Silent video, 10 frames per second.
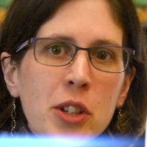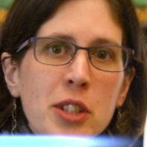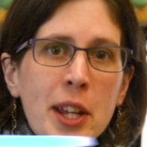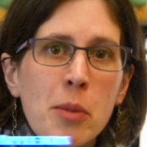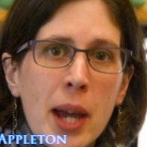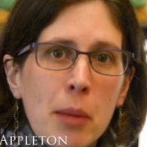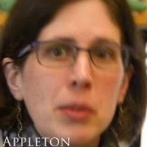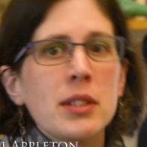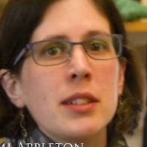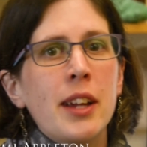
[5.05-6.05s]
Dr. Naomi
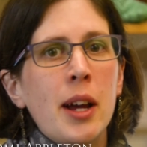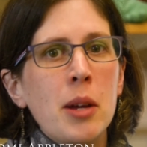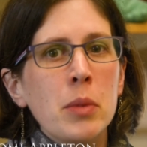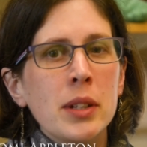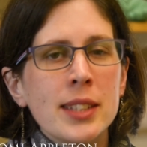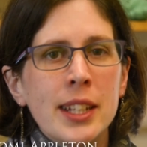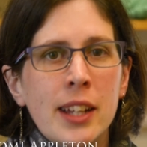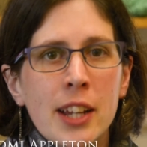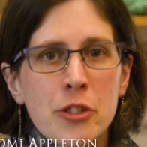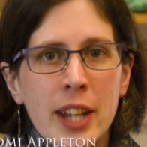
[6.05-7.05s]
Appleton. I'm a senior
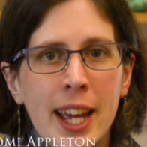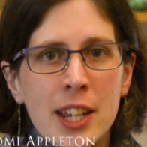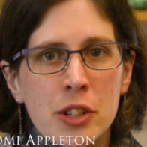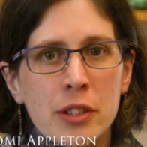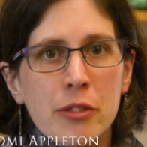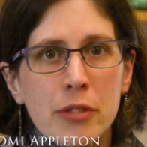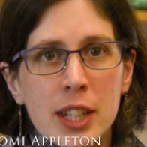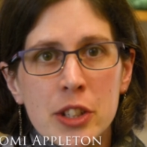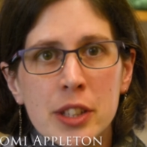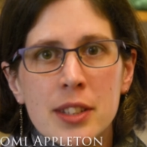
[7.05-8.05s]
lecturer in Asian
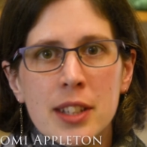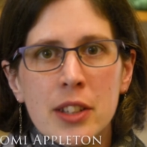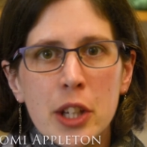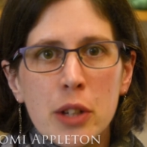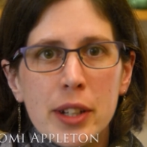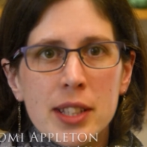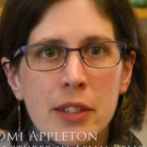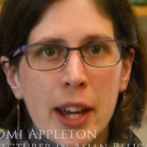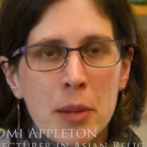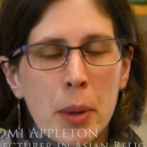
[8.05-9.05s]
religions at the University
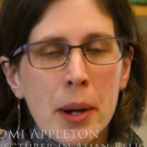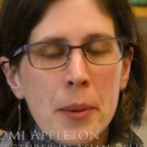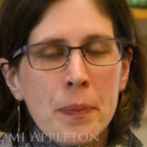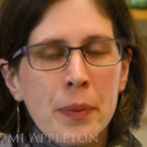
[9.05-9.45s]
of Edinburgh.